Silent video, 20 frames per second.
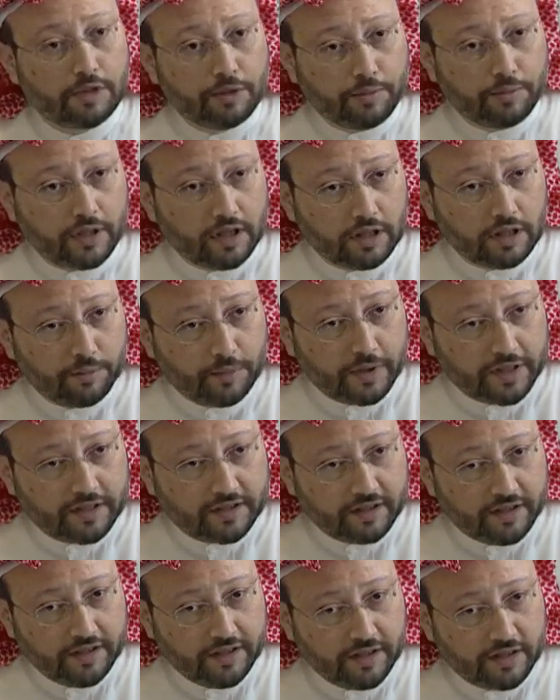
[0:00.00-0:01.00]
the
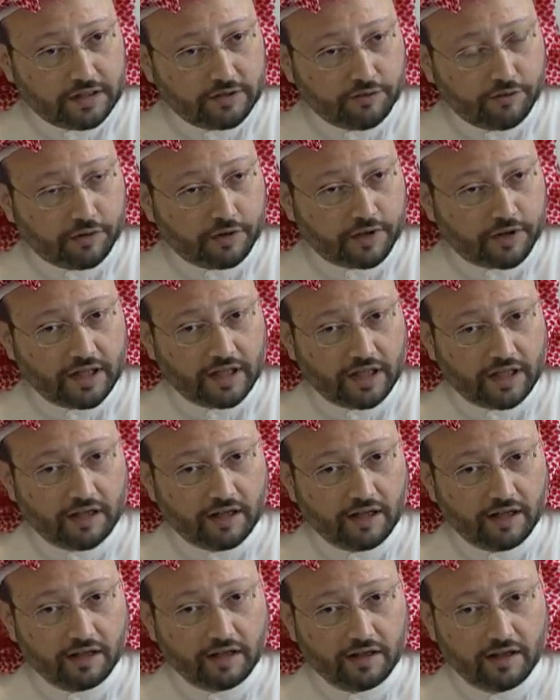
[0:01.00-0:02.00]
Palestinians
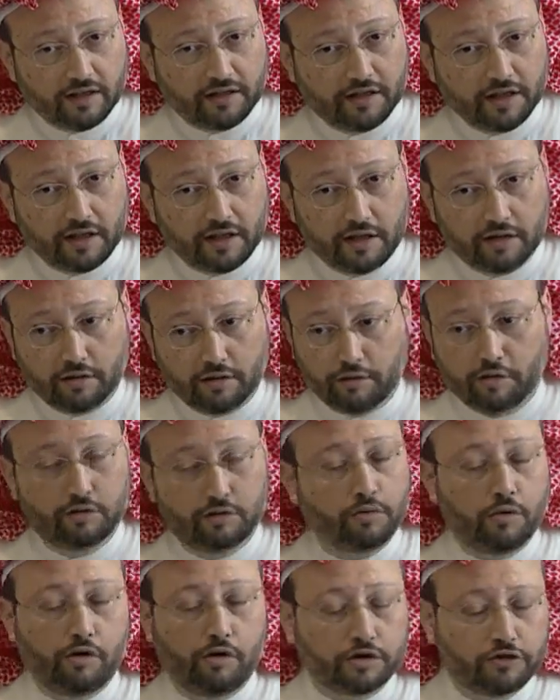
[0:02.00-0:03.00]
for getting good
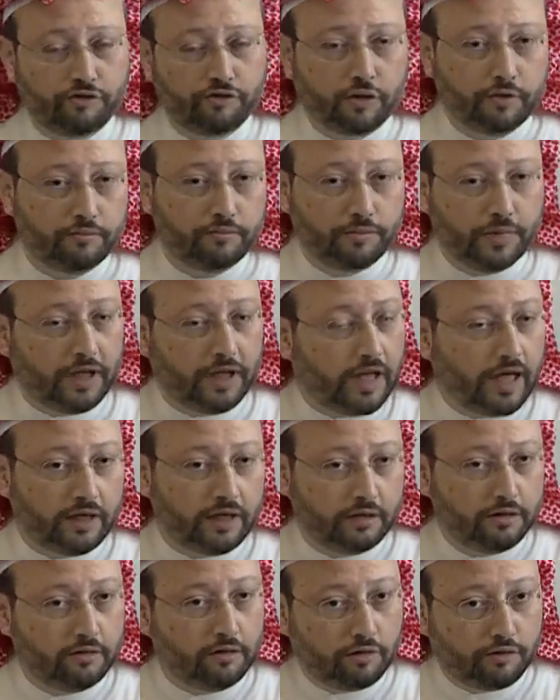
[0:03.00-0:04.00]
wars from bin
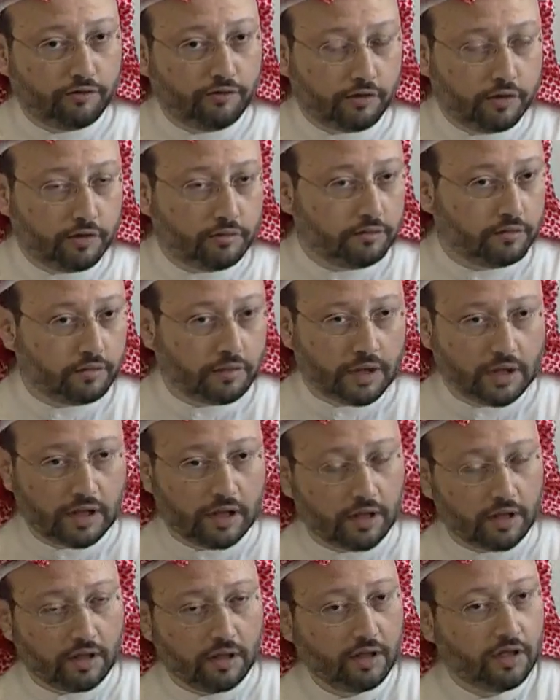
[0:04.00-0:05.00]
Laden or from
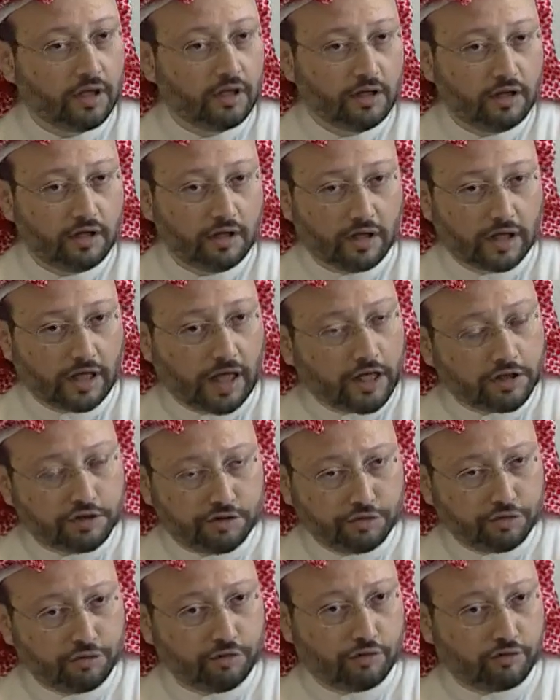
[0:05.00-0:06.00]

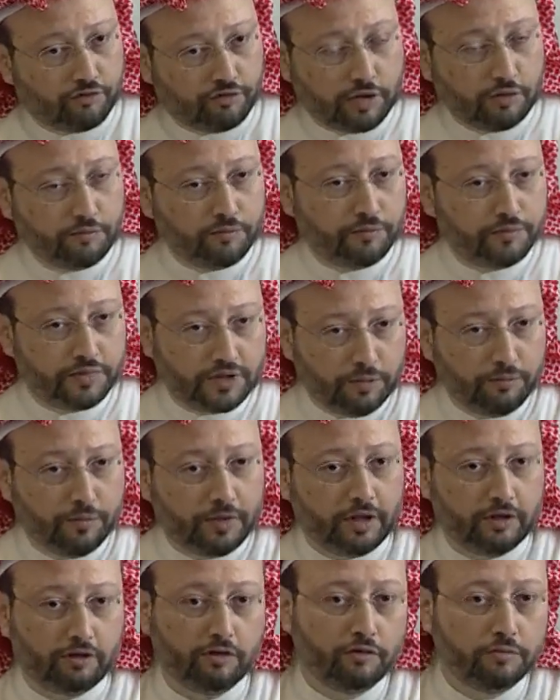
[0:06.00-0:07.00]
Castro or from
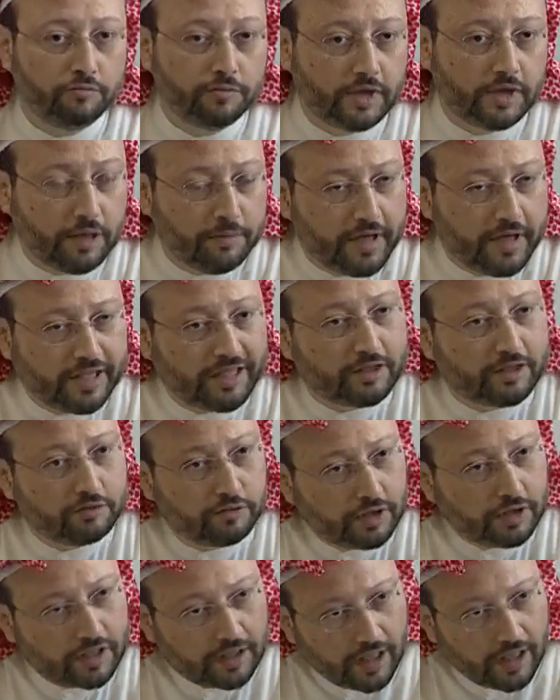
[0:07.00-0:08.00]
somebody whom the Americans
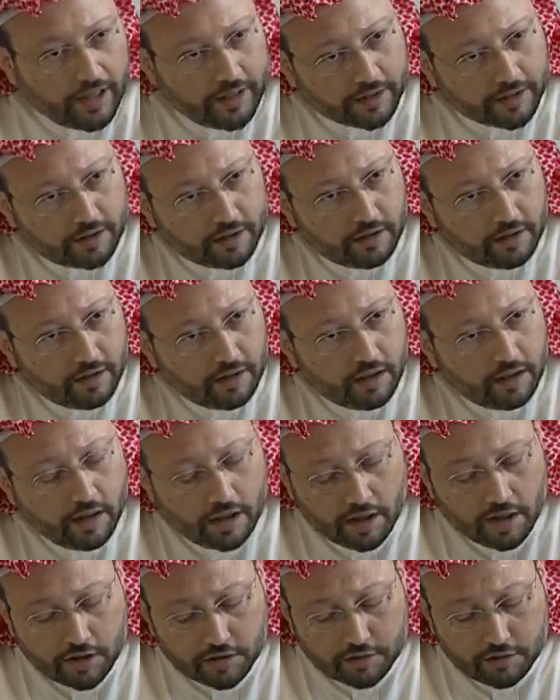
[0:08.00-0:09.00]
do not like.
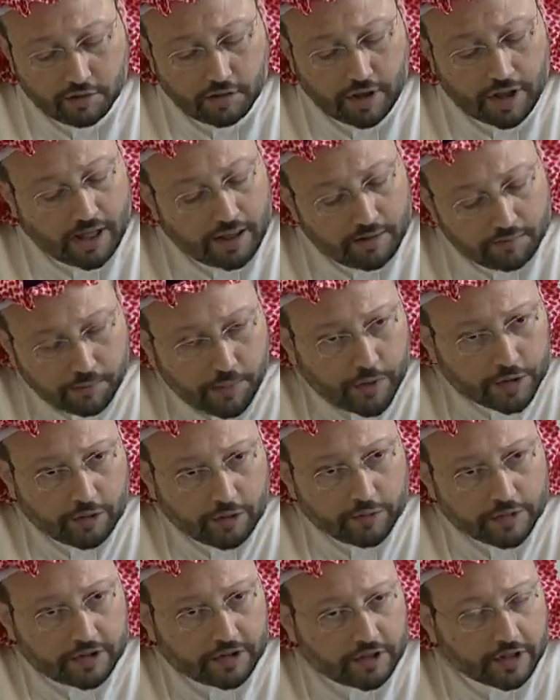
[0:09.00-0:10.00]
So I'm
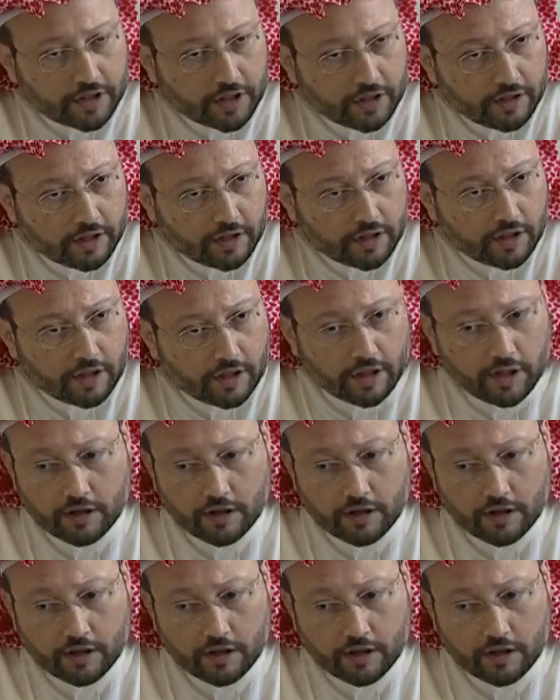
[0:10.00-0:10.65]
pessimistic in